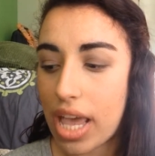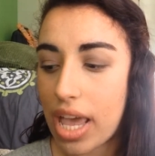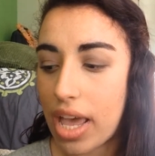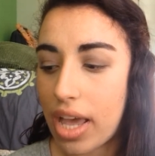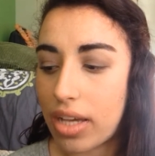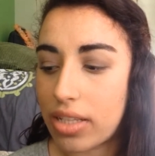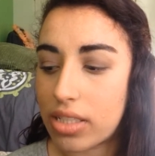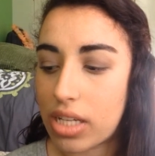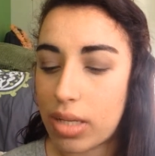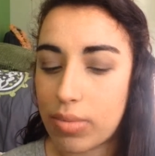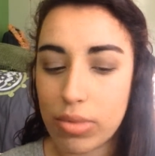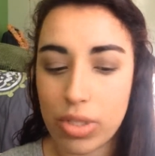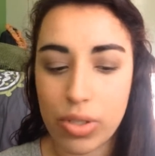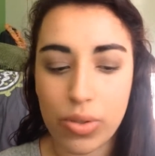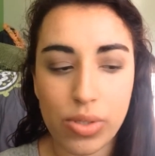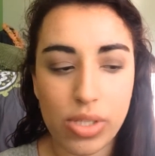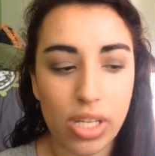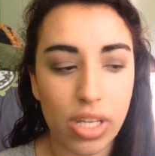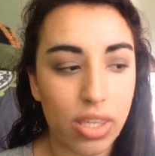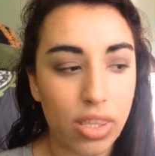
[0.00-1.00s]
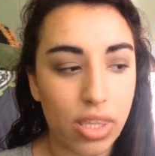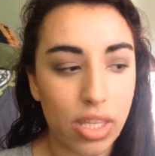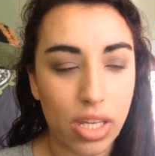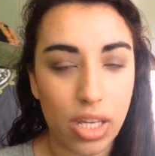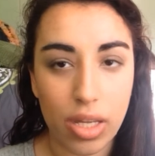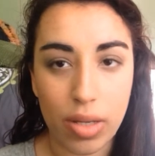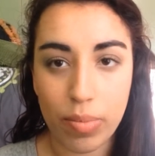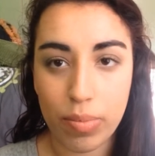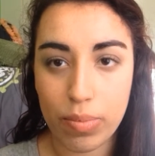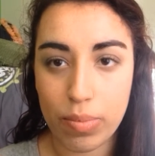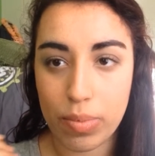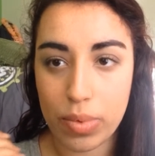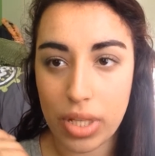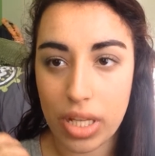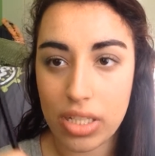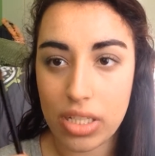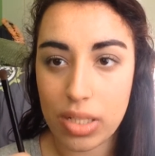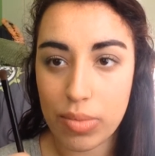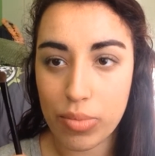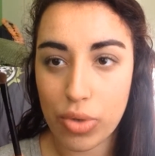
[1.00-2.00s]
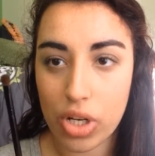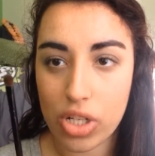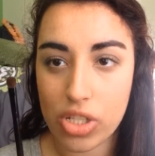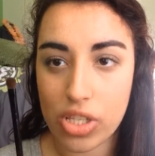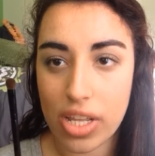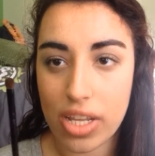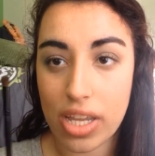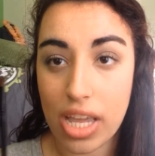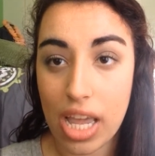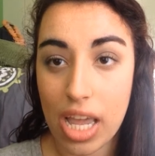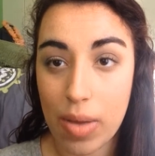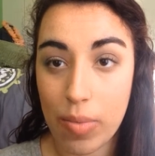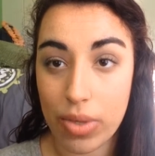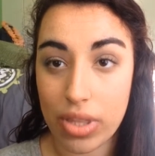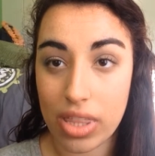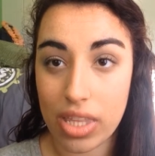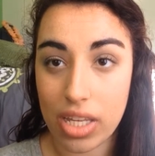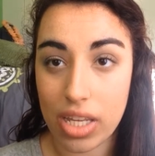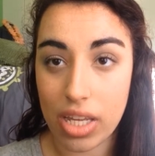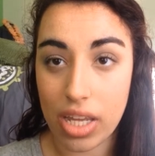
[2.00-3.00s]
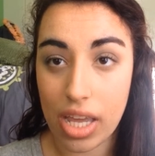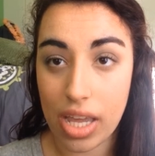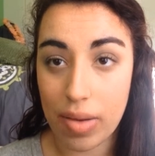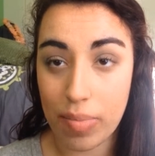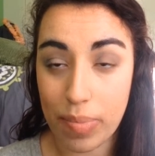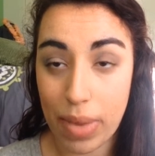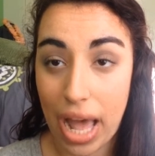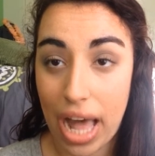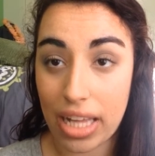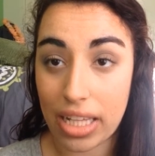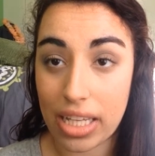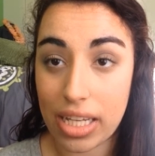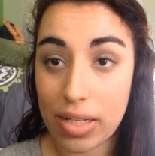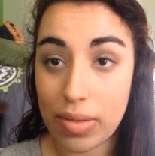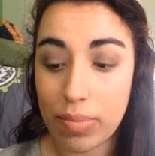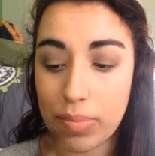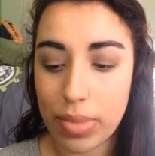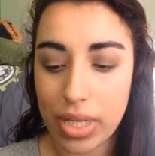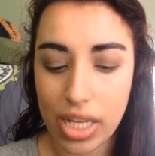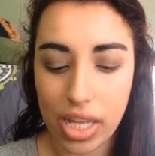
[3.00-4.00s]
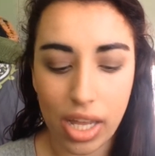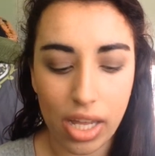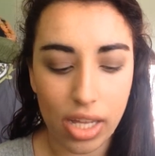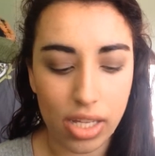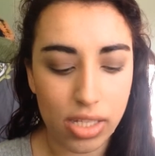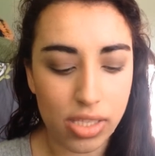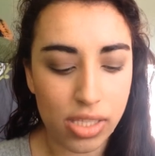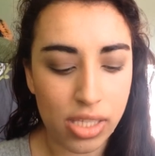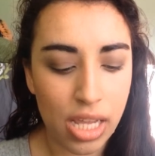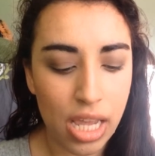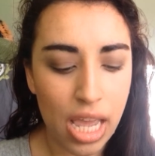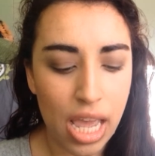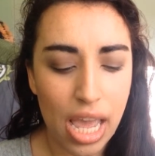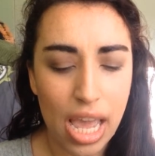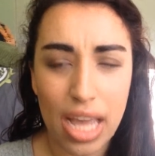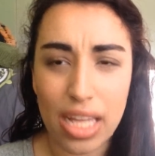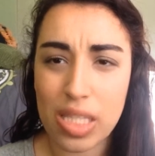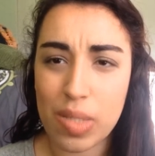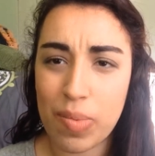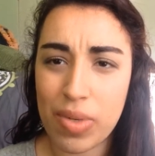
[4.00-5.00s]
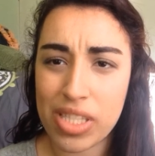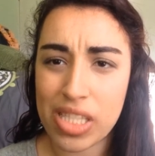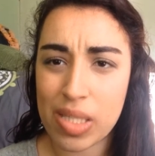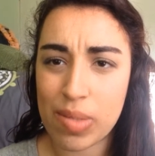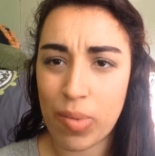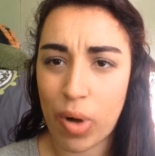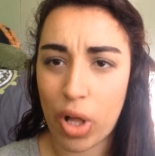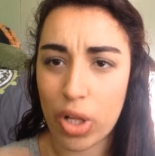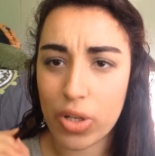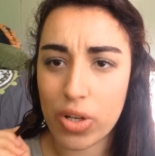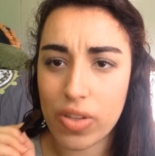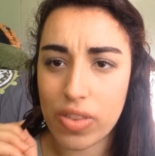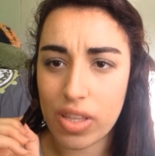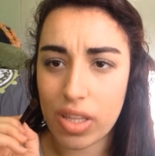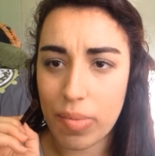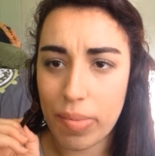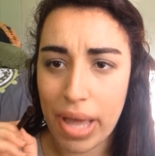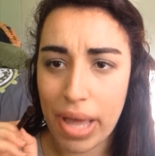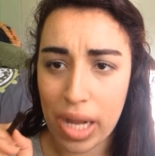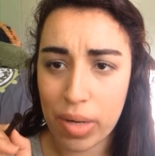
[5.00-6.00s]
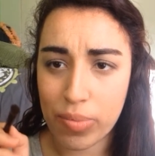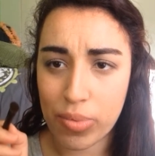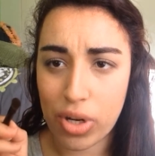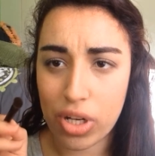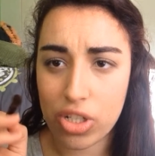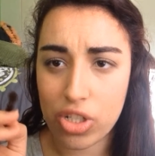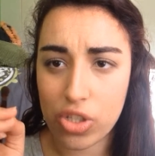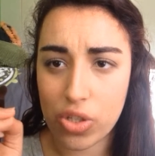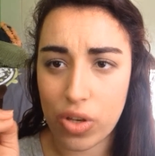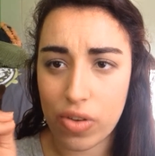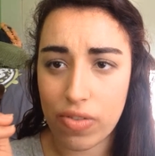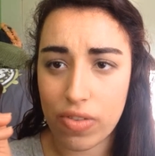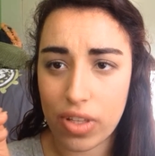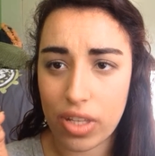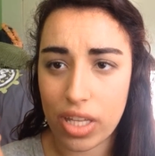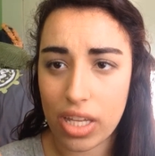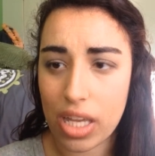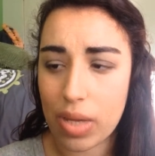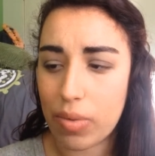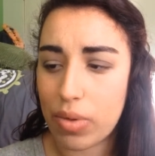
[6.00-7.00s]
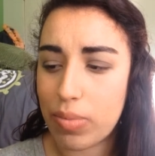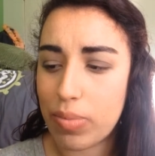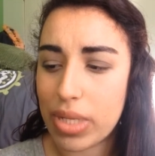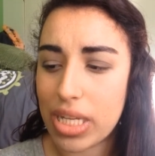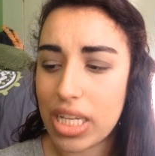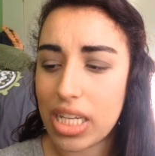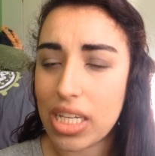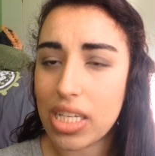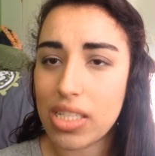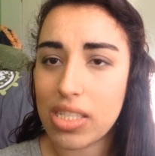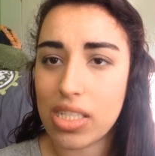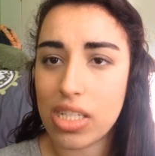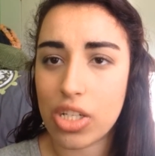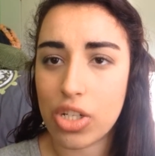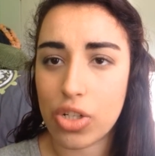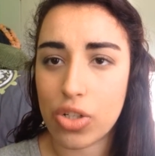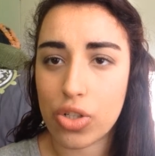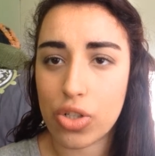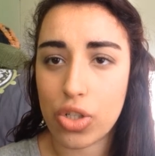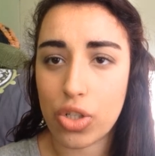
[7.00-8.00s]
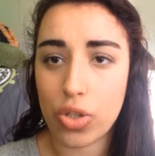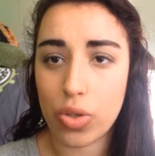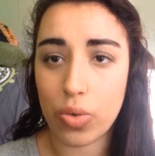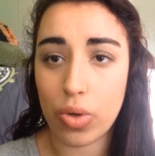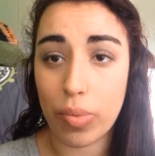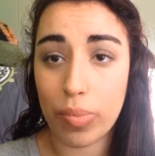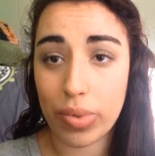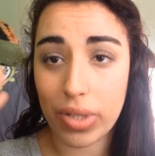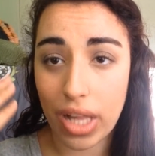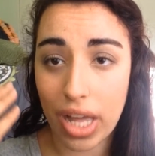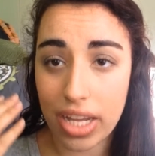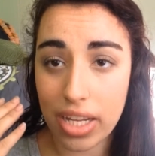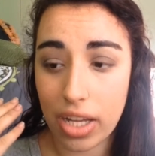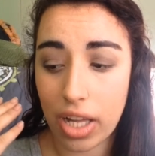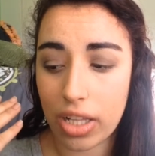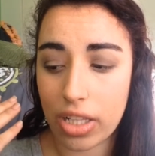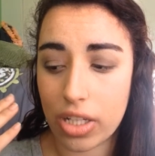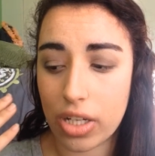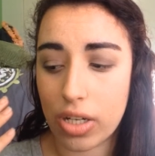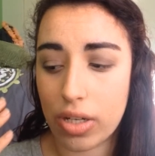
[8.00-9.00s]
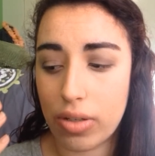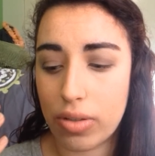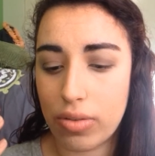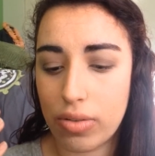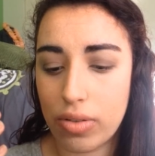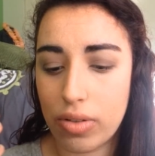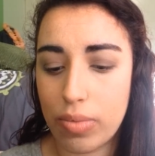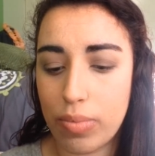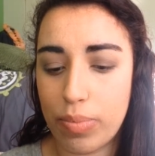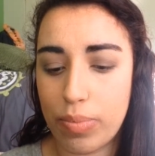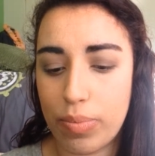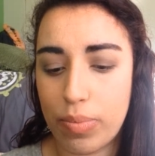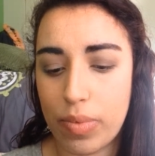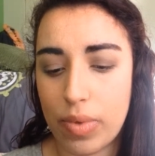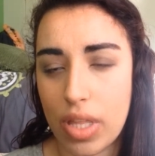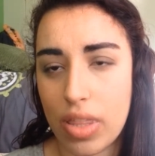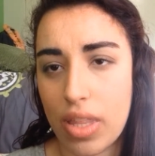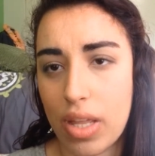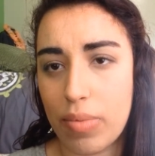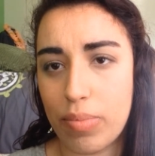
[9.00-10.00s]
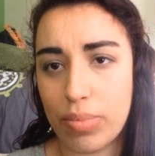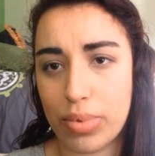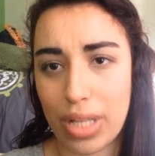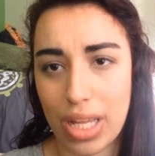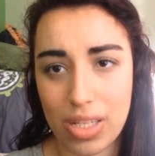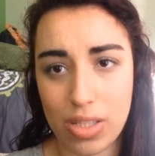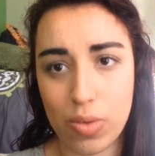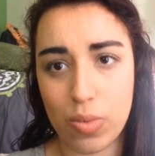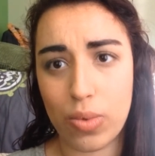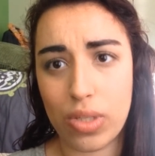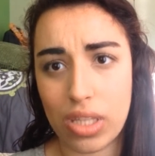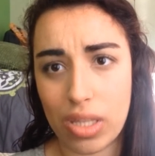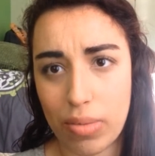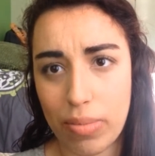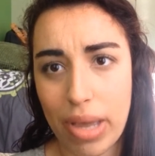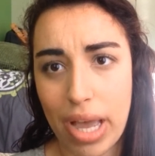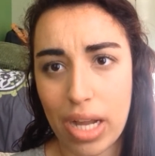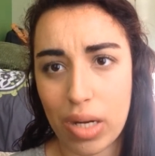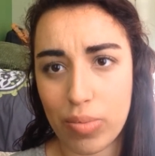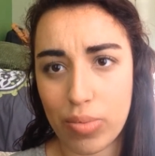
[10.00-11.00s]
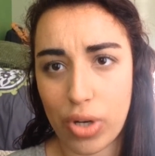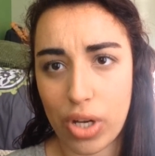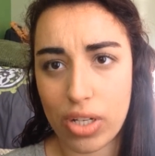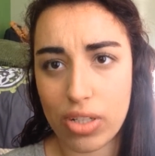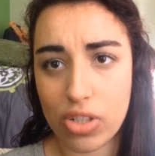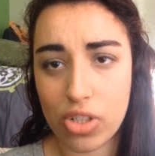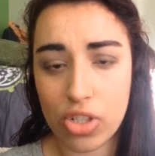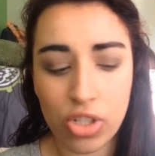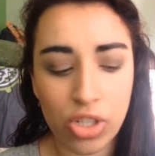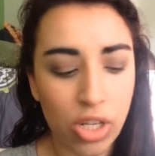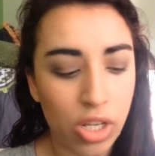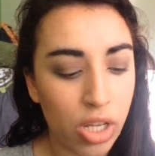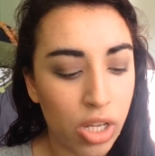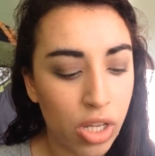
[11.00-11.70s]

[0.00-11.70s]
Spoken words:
And I'm using the blending brush that came with the It palette because it's a bit smaller than the MAC brush, so I feel like it would be easier to apply color and then blend with the MAC brush.